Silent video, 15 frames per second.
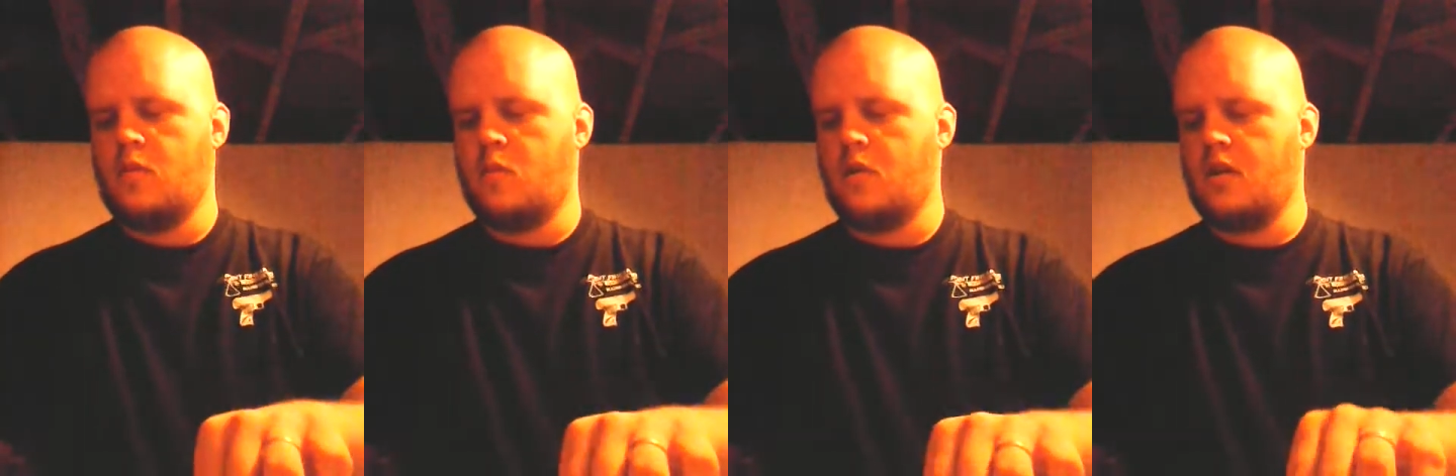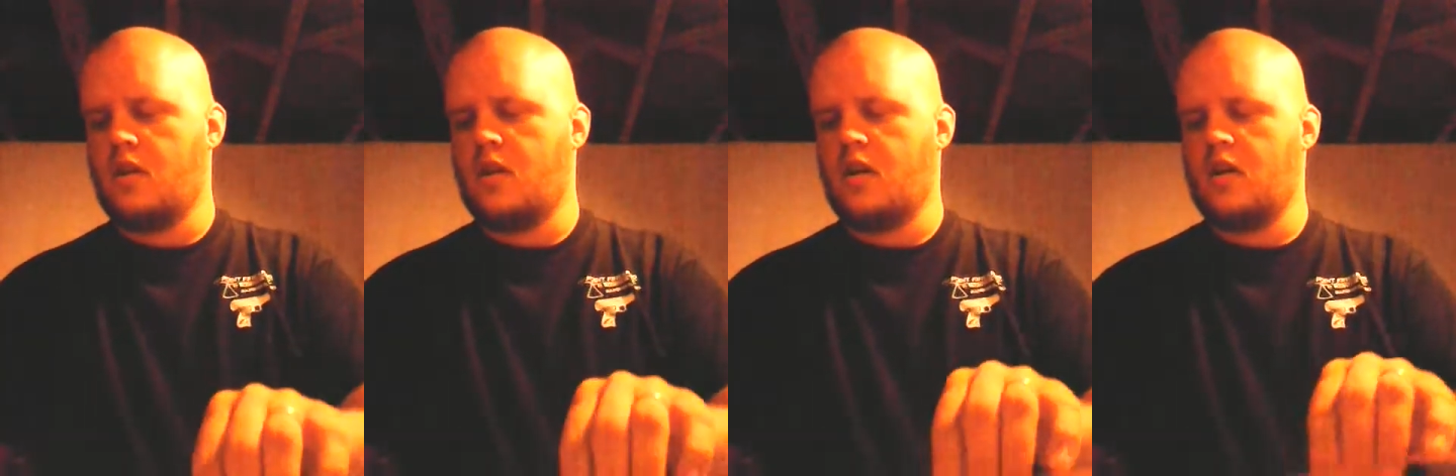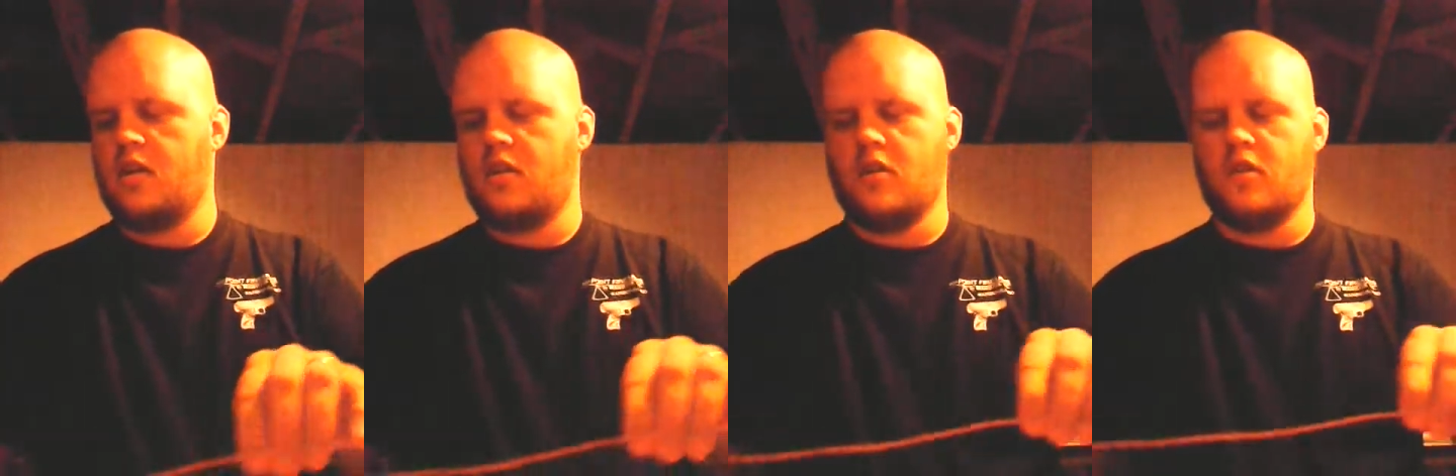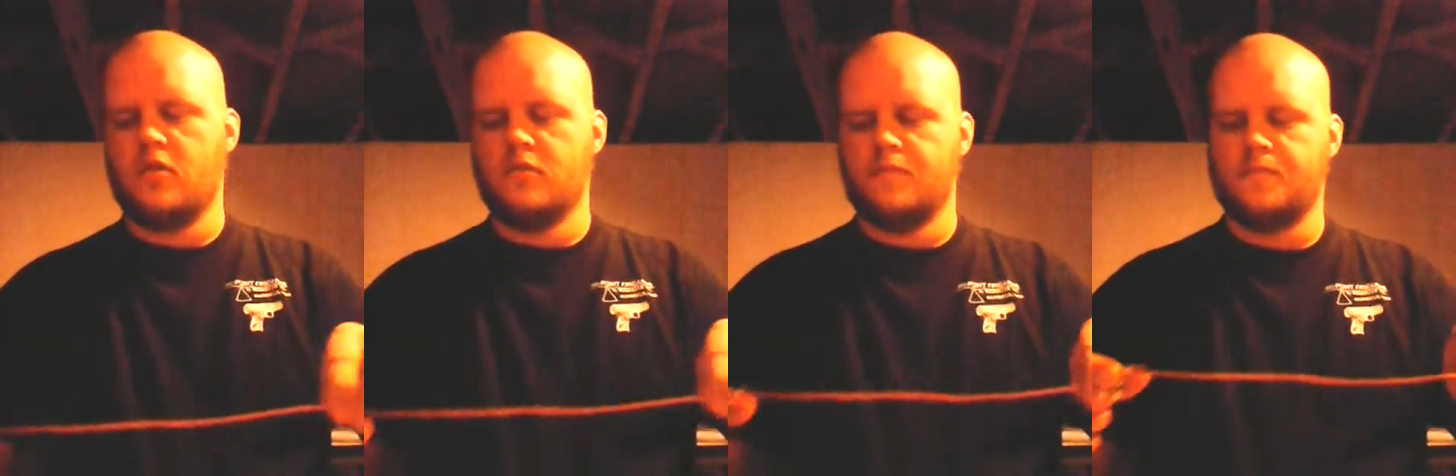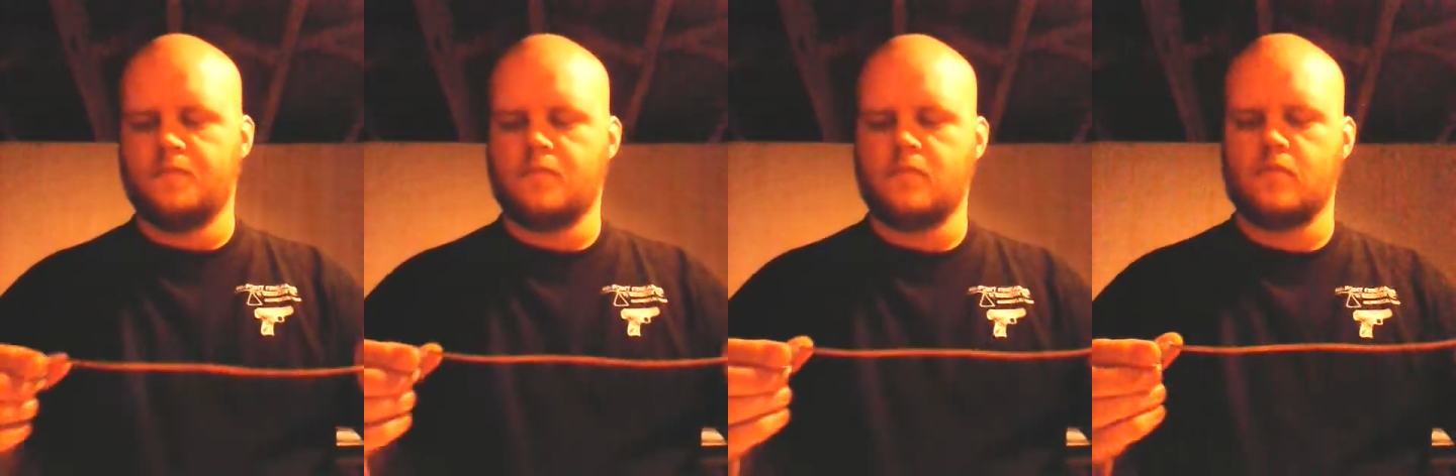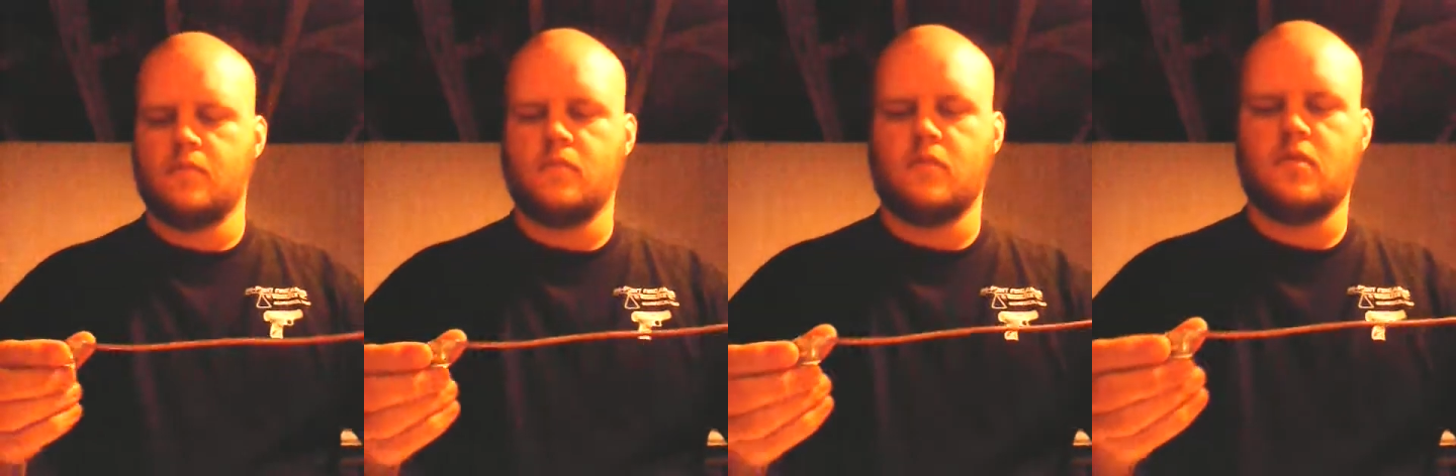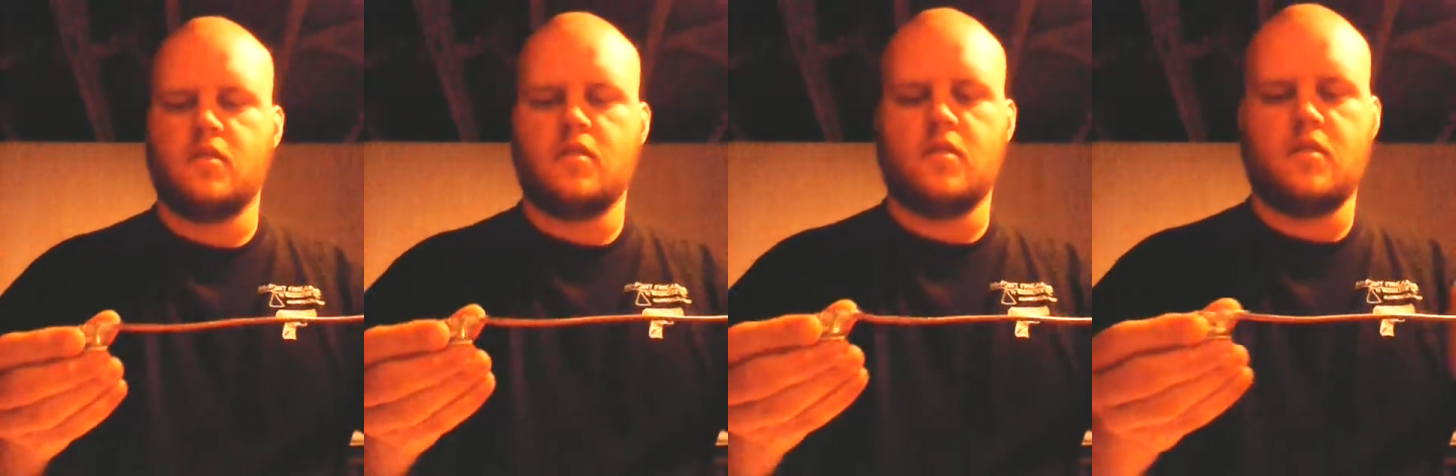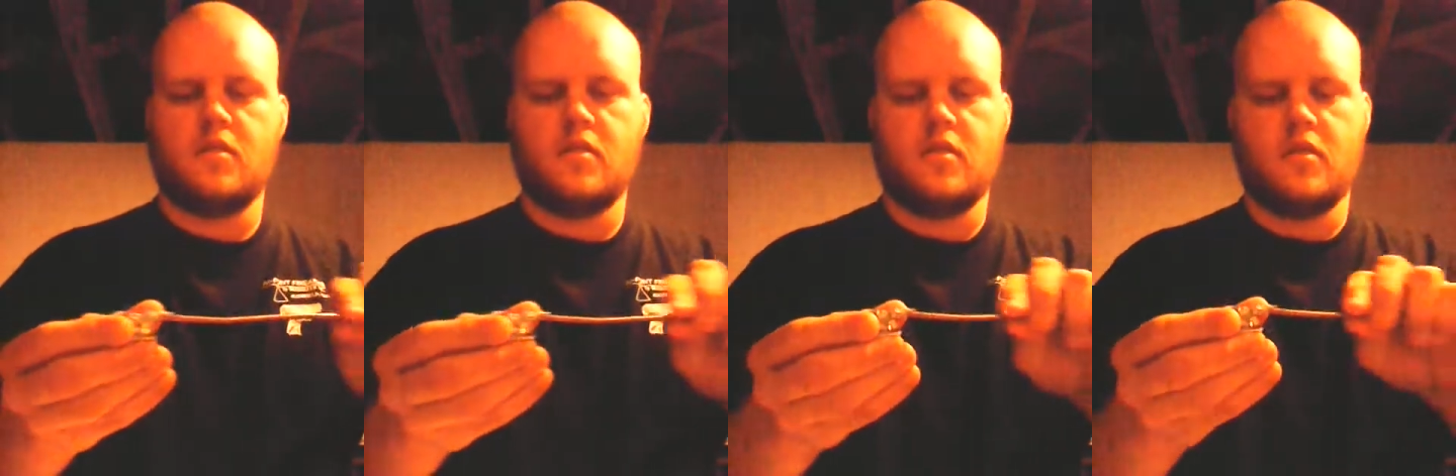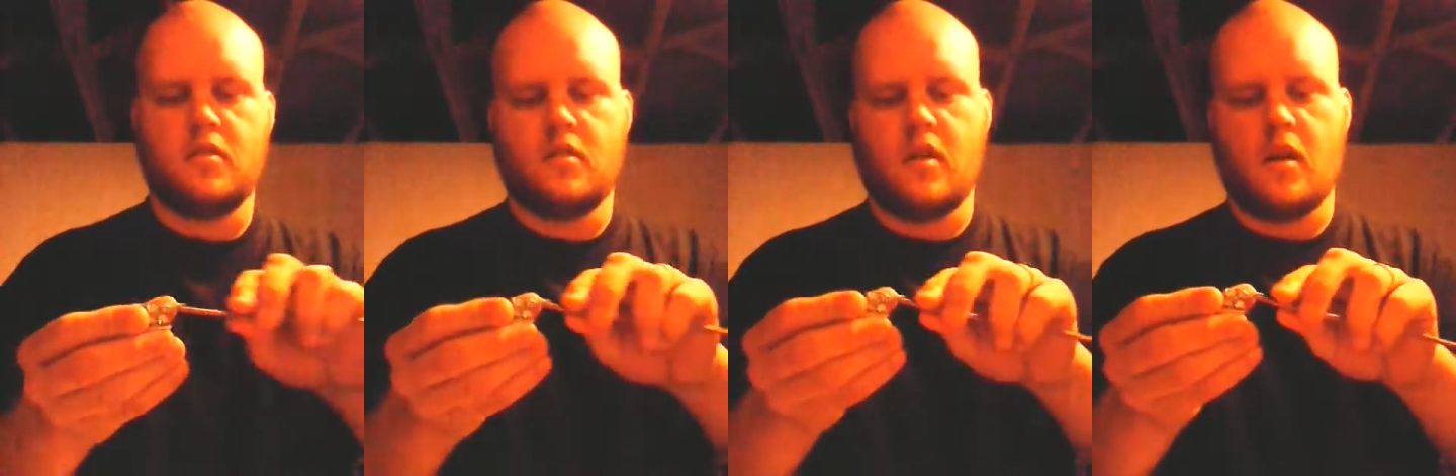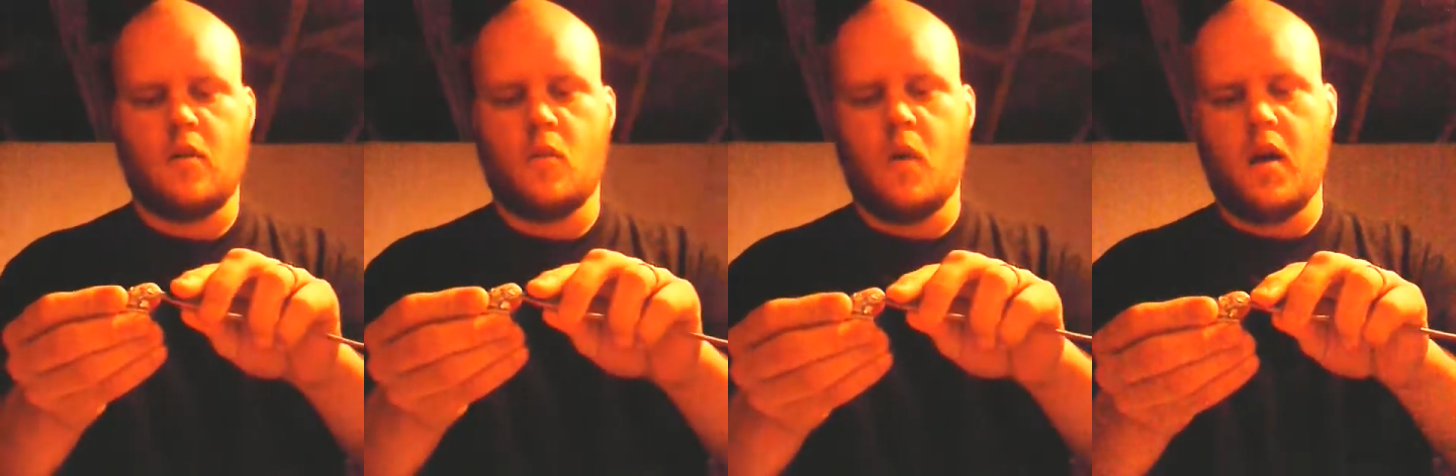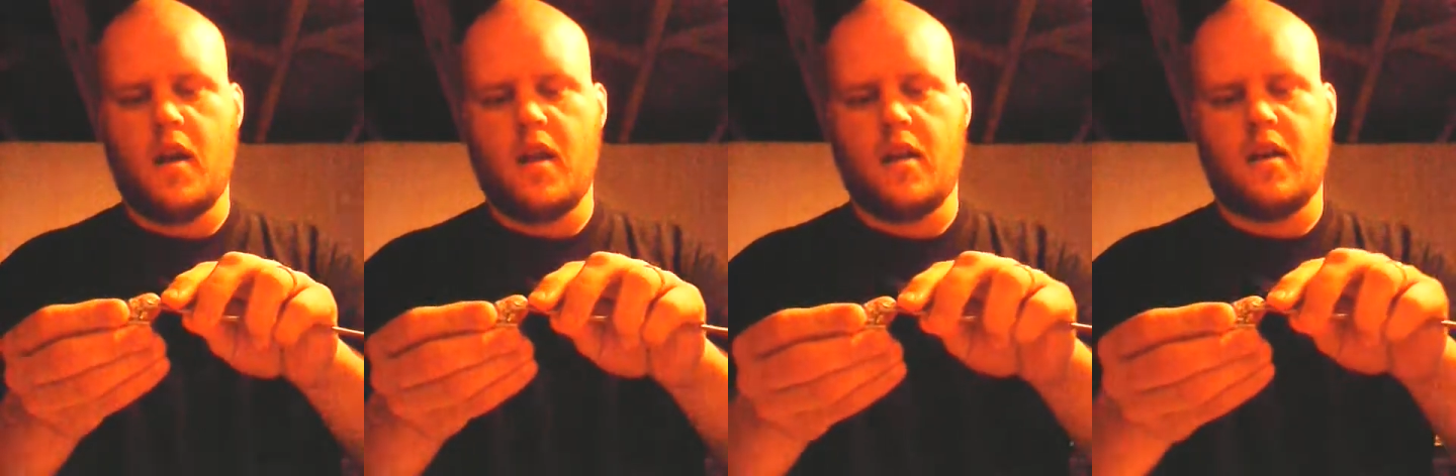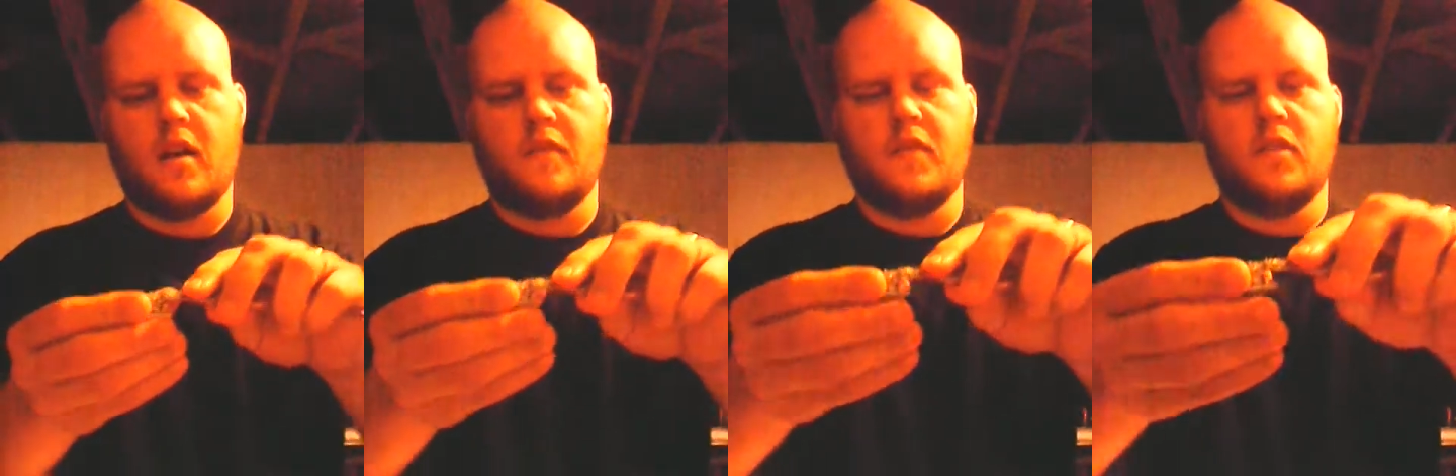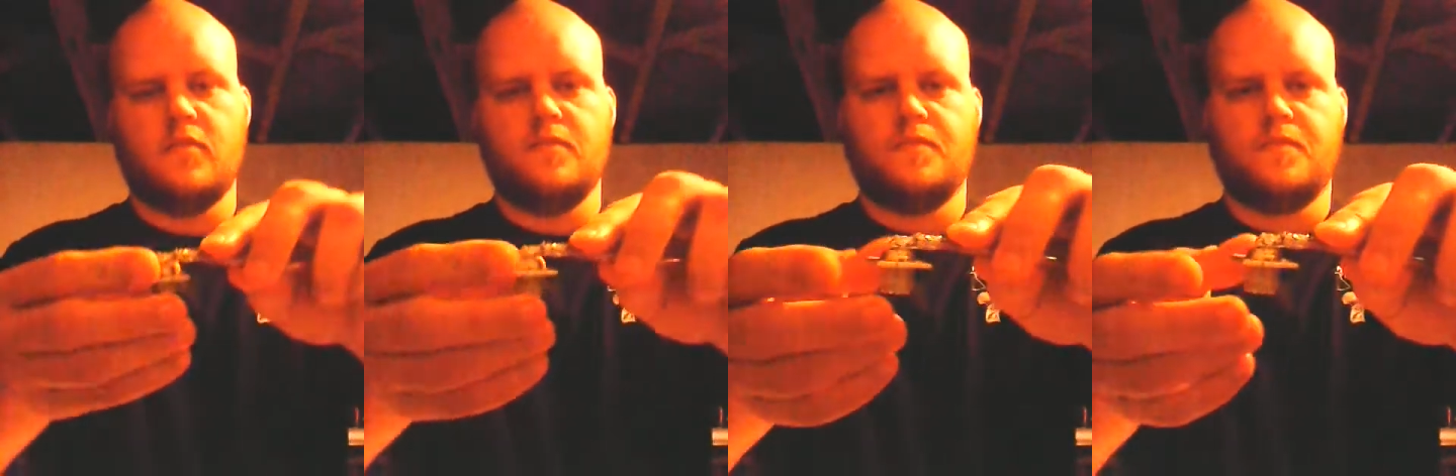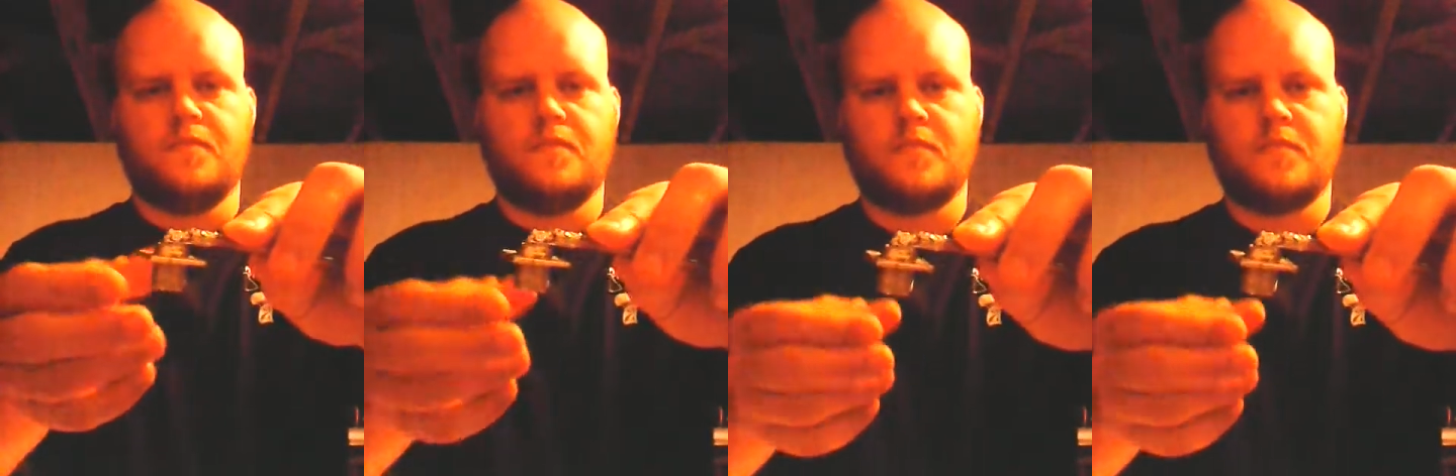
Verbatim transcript: And then what you're going to do, take one end of it.